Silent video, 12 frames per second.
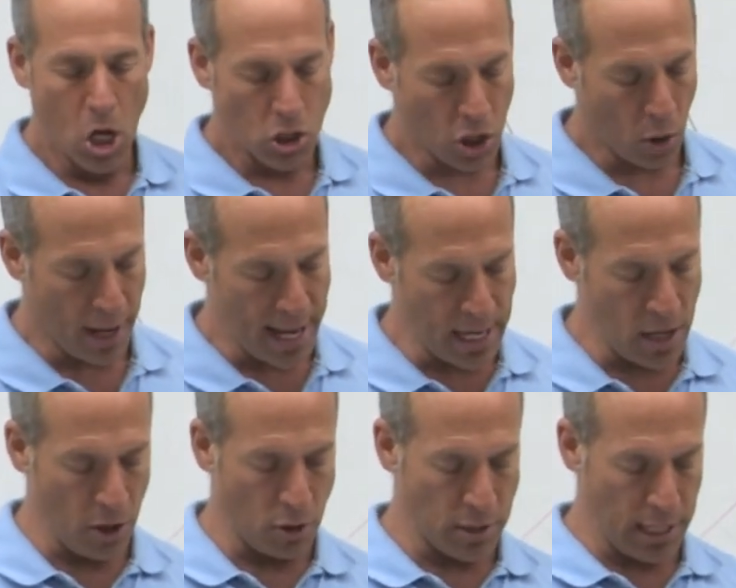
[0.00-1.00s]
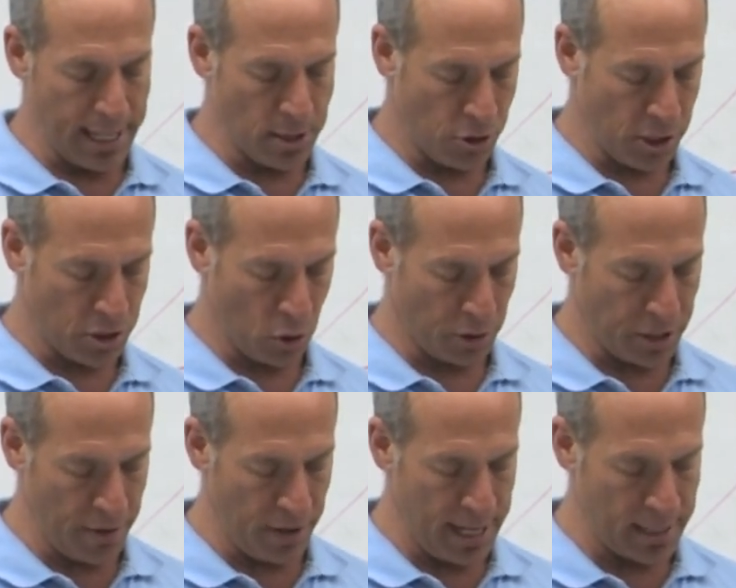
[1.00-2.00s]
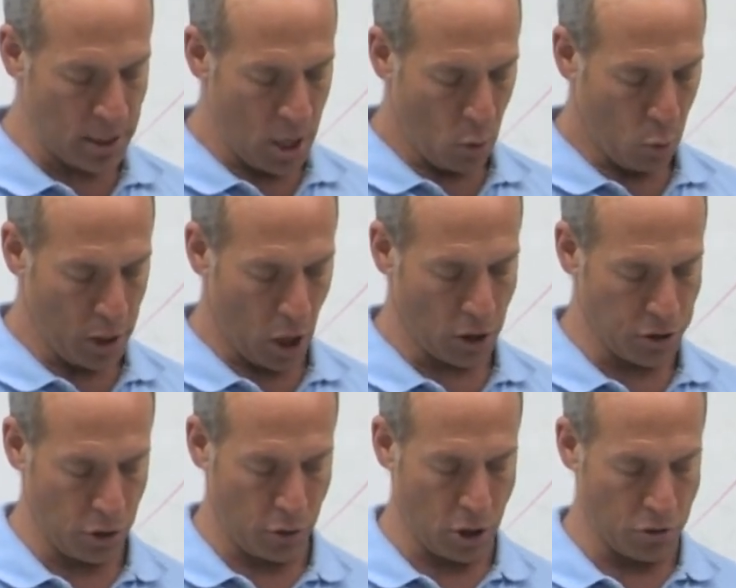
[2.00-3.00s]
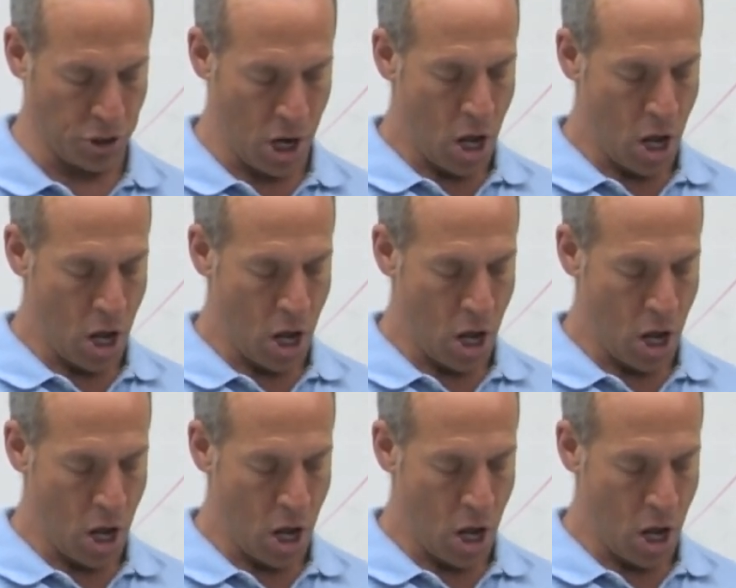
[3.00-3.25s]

So any of those interest or dividends would also go